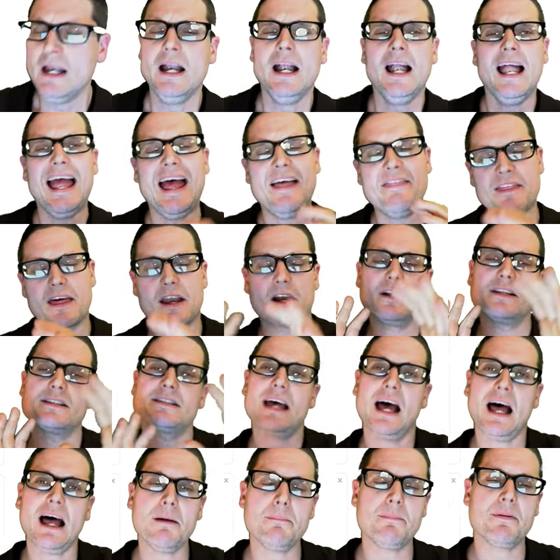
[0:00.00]
And then on
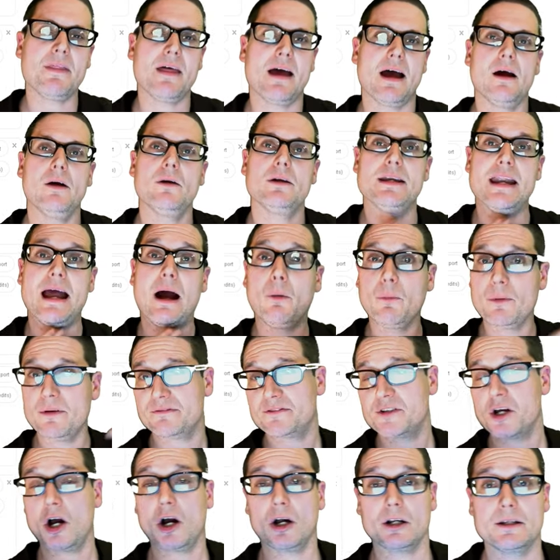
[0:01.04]
top of that, now we've
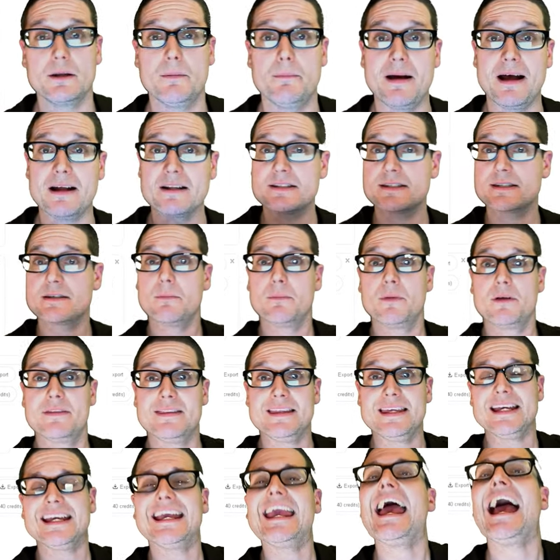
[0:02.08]
talked about some of
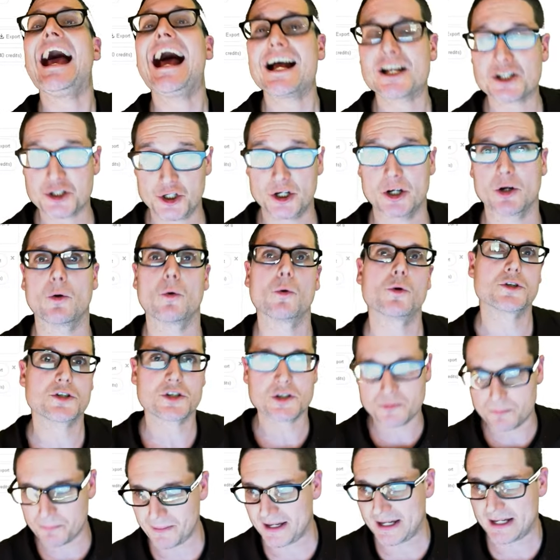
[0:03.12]
the caching or
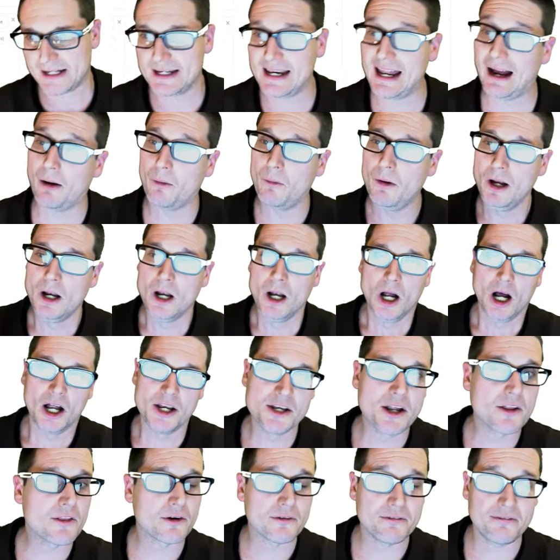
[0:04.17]
speed. Now,
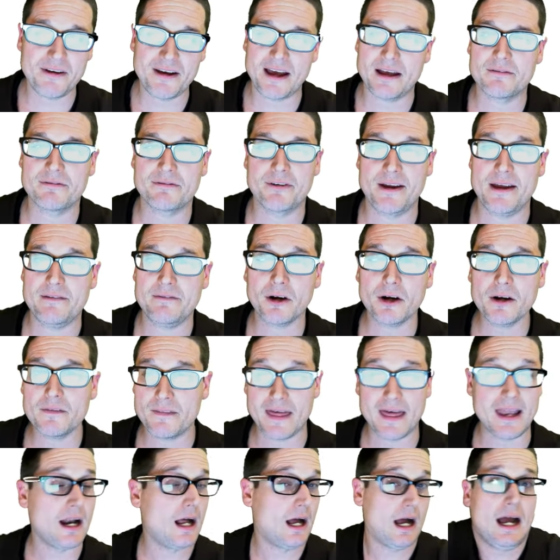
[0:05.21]
another fan favorite
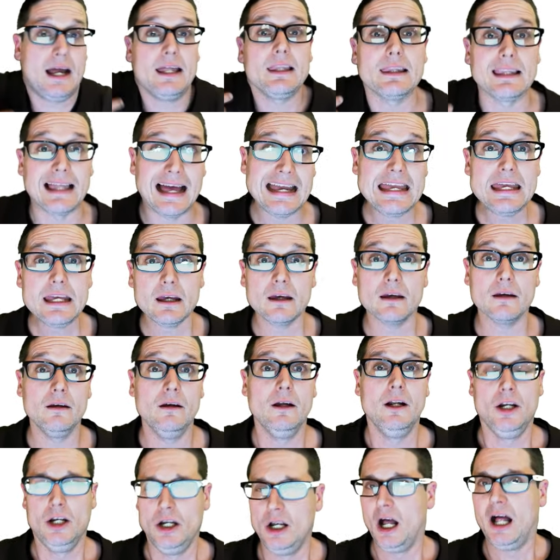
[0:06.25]
that I like,
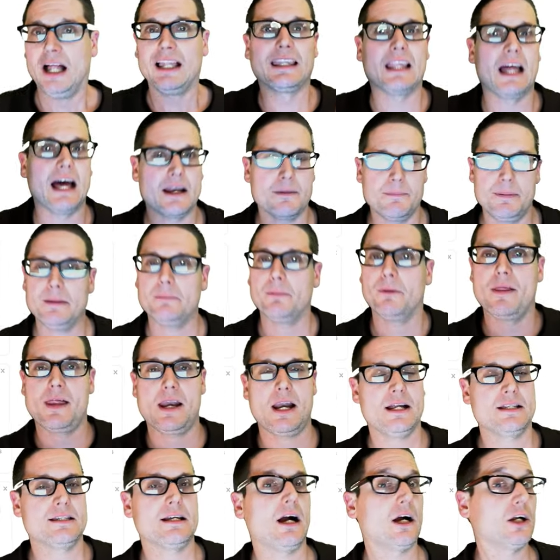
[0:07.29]
a lot of people that I
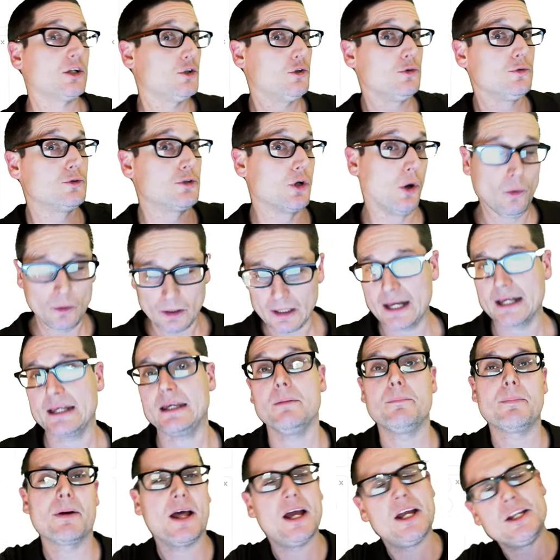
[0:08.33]
talk to don't like it,
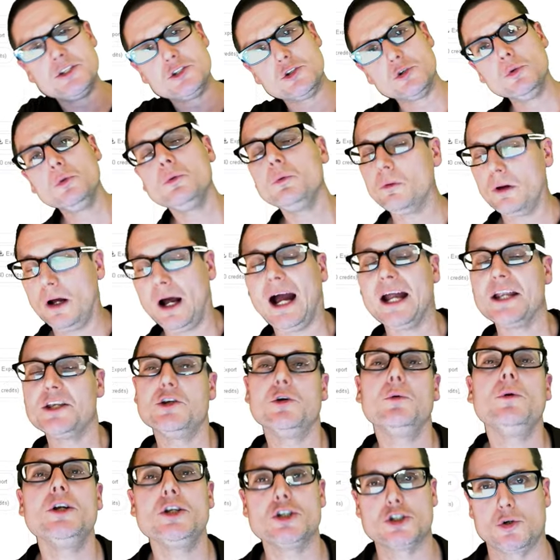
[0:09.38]
but I do
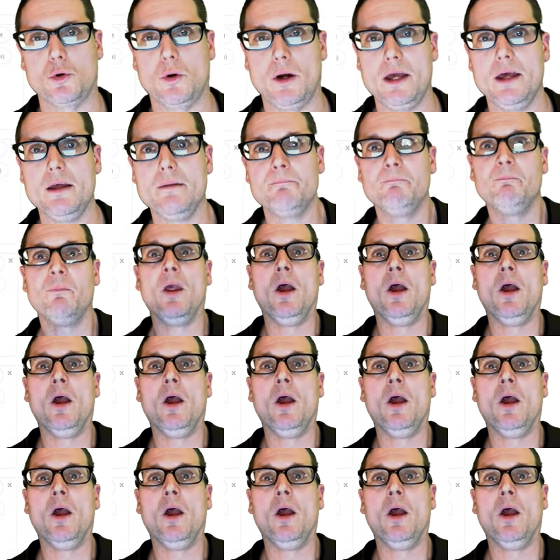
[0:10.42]
enjoy it.